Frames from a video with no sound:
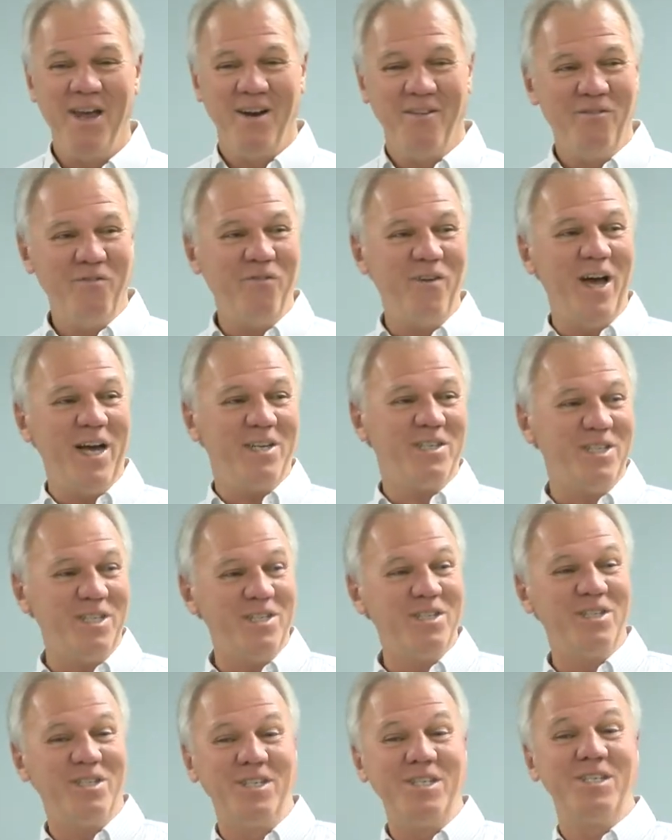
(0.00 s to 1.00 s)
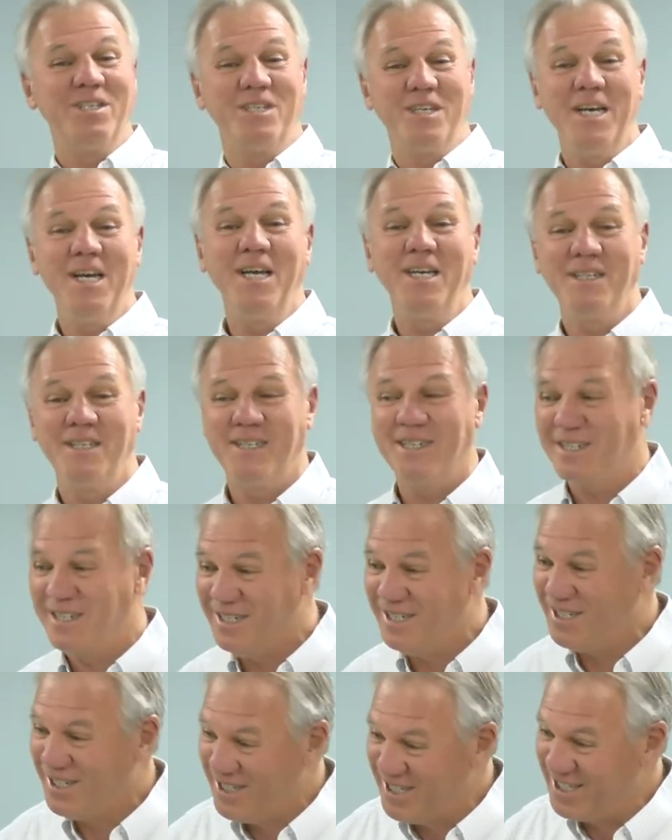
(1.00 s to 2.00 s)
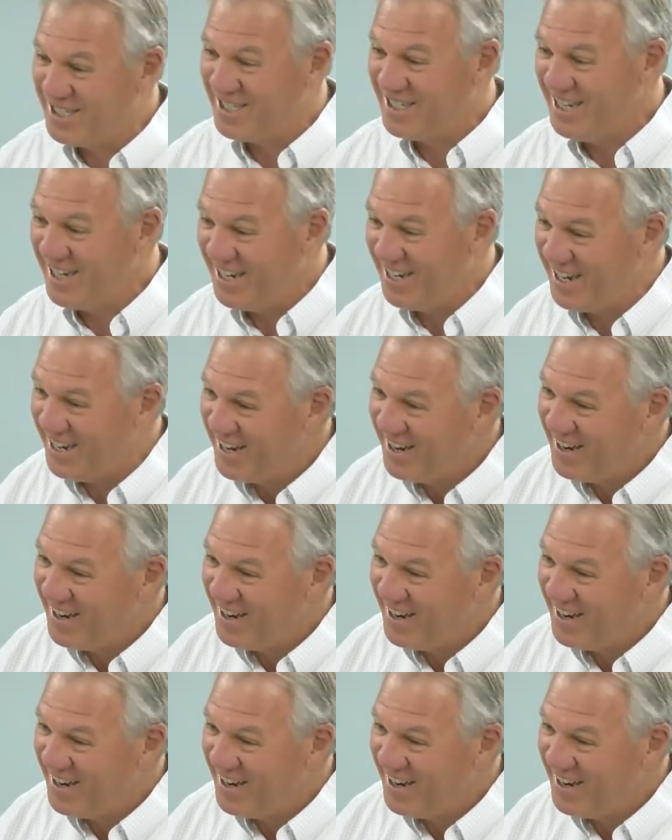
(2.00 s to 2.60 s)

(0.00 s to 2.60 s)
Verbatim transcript: I mean, infectious diseases,